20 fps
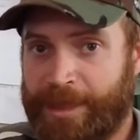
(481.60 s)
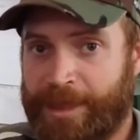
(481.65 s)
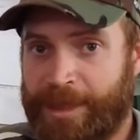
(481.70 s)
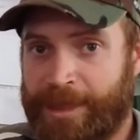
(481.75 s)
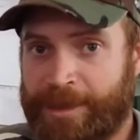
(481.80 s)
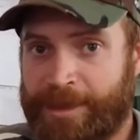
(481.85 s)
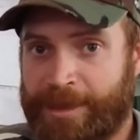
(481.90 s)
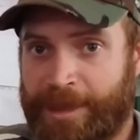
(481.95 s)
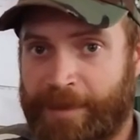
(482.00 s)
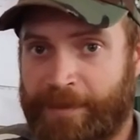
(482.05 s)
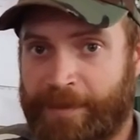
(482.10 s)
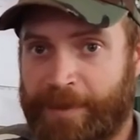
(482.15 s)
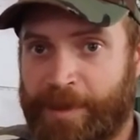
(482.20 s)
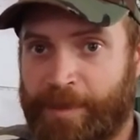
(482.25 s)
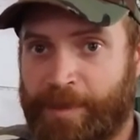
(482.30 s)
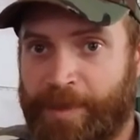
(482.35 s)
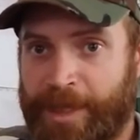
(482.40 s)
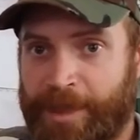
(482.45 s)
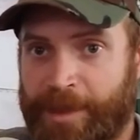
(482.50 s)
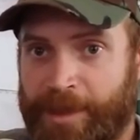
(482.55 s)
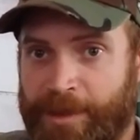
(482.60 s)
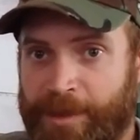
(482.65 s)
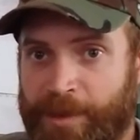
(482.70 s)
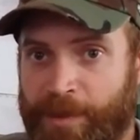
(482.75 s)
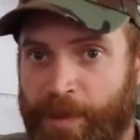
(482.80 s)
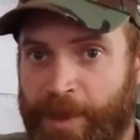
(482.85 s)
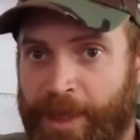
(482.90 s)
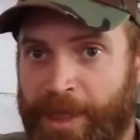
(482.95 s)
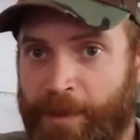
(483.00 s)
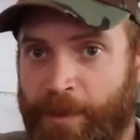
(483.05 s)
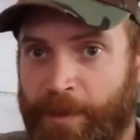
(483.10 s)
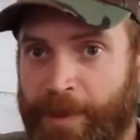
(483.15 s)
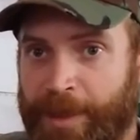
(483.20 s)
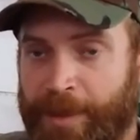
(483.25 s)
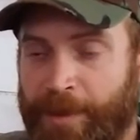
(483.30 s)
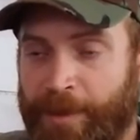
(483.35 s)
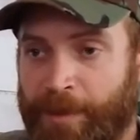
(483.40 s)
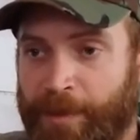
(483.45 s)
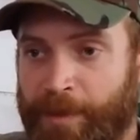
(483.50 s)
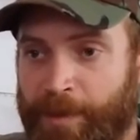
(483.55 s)
at that state of independence where we're
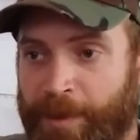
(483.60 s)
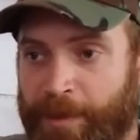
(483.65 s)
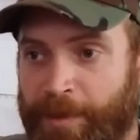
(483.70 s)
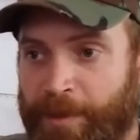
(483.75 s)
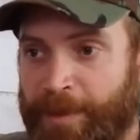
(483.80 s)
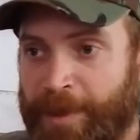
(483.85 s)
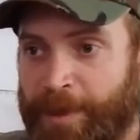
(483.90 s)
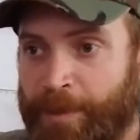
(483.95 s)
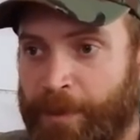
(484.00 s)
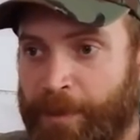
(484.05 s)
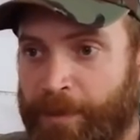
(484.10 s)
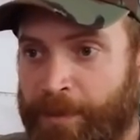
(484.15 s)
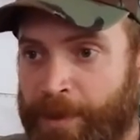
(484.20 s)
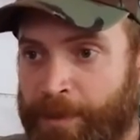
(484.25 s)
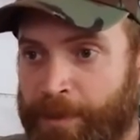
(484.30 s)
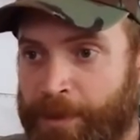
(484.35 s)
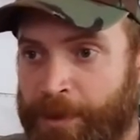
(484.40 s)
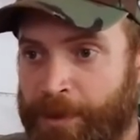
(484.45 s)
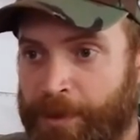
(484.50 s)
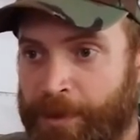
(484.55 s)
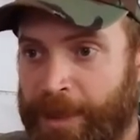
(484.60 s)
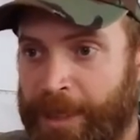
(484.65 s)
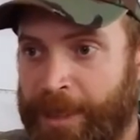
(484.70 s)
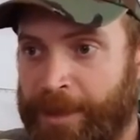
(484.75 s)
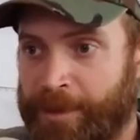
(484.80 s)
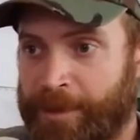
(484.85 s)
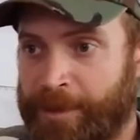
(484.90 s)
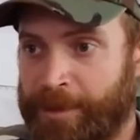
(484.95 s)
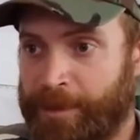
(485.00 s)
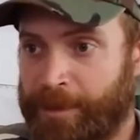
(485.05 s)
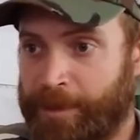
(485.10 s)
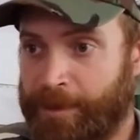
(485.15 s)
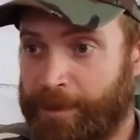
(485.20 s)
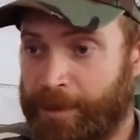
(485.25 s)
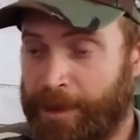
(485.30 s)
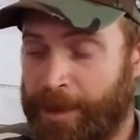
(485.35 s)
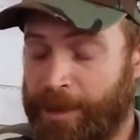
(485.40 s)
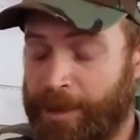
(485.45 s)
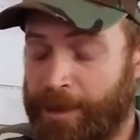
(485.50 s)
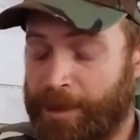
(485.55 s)
going to probably move them to other
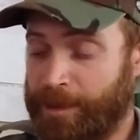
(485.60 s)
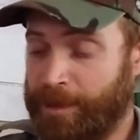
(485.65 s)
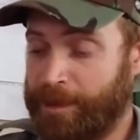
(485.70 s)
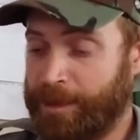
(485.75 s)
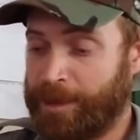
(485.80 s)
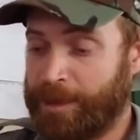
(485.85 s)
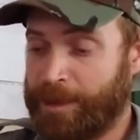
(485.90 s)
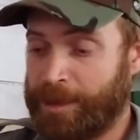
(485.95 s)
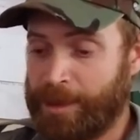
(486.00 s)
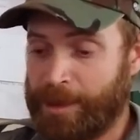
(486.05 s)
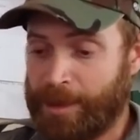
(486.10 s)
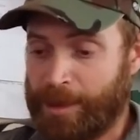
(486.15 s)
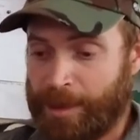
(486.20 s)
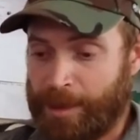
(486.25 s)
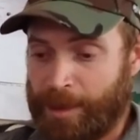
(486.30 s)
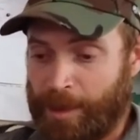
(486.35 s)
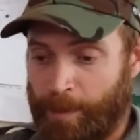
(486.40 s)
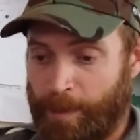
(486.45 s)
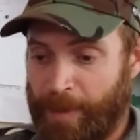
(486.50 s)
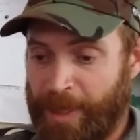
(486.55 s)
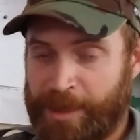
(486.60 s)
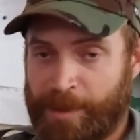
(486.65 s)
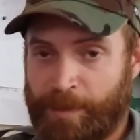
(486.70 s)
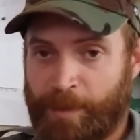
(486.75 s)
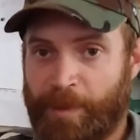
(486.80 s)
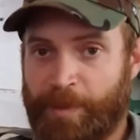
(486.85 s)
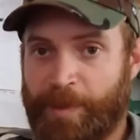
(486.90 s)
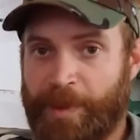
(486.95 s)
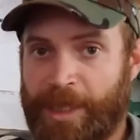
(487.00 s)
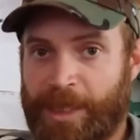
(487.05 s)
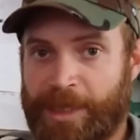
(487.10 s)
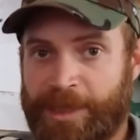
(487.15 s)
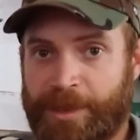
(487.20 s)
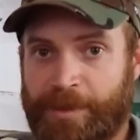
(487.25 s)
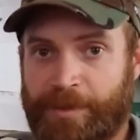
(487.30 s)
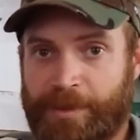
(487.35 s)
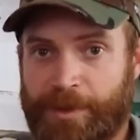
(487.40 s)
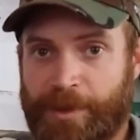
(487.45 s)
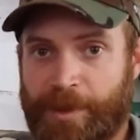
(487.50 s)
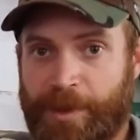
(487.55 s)
uh, meta
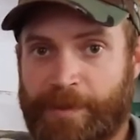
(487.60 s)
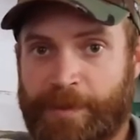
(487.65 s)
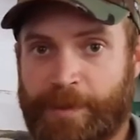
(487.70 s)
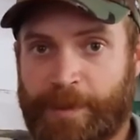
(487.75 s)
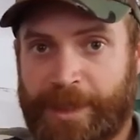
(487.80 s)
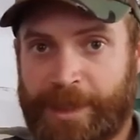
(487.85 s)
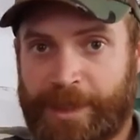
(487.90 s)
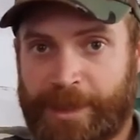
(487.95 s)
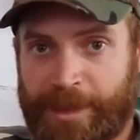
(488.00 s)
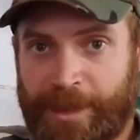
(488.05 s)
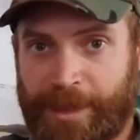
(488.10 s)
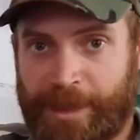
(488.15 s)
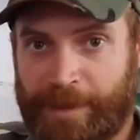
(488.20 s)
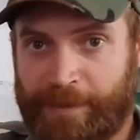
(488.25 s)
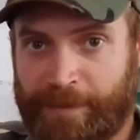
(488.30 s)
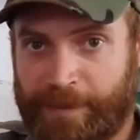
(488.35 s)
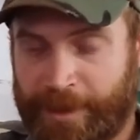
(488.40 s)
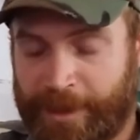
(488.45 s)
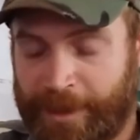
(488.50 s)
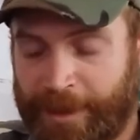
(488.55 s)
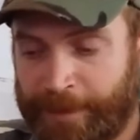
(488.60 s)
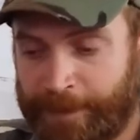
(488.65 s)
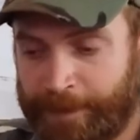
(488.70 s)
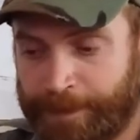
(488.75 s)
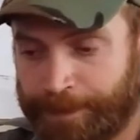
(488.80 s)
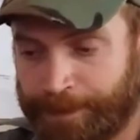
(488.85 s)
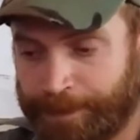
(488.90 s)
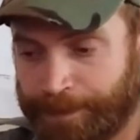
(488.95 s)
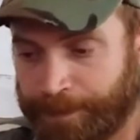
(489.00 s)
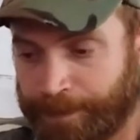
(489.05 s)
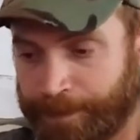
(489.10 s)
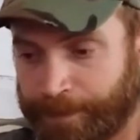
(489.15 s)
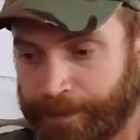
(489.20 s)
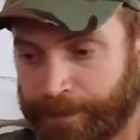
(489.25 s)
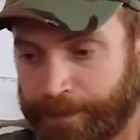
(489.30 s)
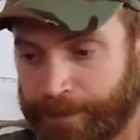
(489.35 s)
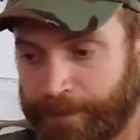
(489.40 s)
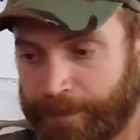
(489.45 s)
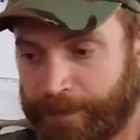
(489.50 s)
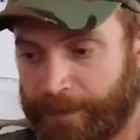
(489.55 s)
population reserves within South Africa.
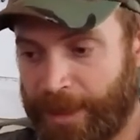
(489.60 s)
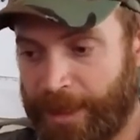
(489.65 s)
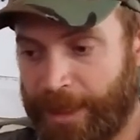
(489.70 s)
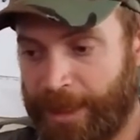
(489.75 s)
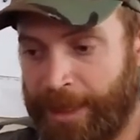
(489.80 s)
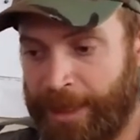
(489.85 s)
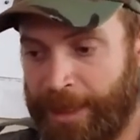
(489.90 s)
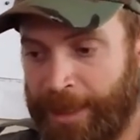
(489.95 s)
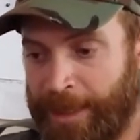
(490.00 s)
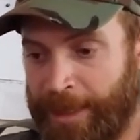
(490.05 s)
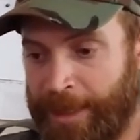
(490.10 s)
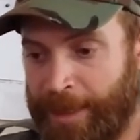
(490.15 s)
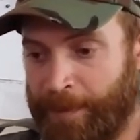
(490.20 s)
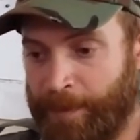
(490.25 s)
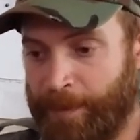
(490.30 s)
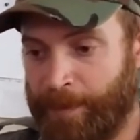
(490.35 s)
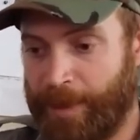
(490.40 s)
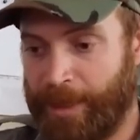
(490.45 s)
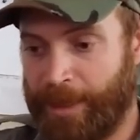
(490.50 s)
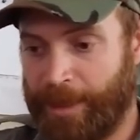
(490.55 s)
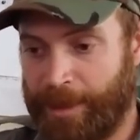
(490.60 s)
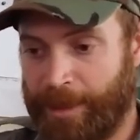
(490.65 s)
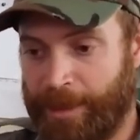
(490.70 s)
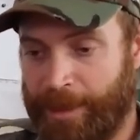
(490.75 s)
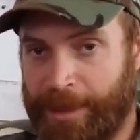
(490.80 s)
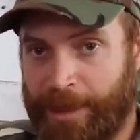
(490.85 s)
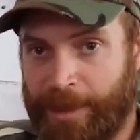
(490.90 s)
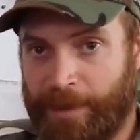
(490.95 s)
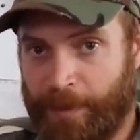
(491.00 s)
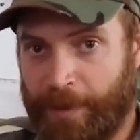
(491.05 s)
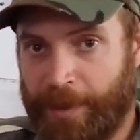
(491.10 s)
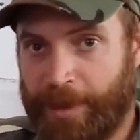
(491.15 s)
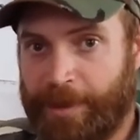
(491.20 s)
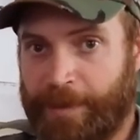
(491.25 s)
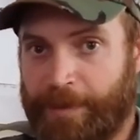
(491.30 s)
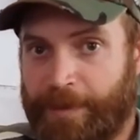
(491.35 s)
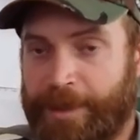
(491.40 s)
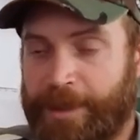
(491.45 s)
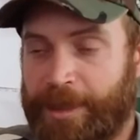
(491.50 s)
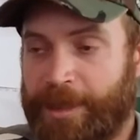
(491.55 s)
Um, again,
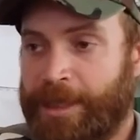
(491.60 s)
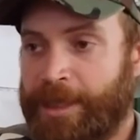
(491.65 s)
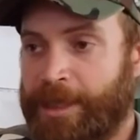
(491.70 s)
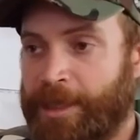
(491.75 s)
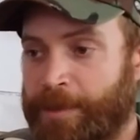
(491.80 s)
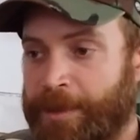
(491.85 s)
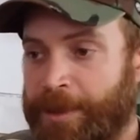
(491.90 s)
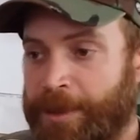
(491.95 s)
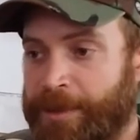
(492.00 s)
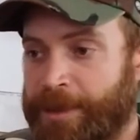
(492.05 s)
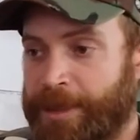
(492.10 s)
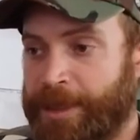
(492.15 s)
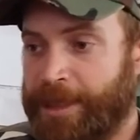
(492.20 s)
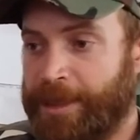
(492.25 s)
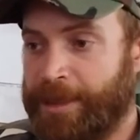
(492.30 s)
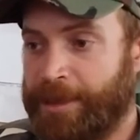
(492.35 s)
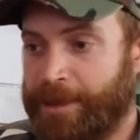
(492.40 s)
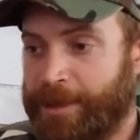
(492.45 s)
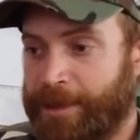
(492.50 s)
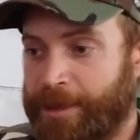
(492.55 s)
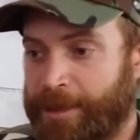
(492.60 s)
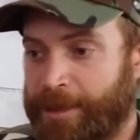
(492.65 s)
working with the EWT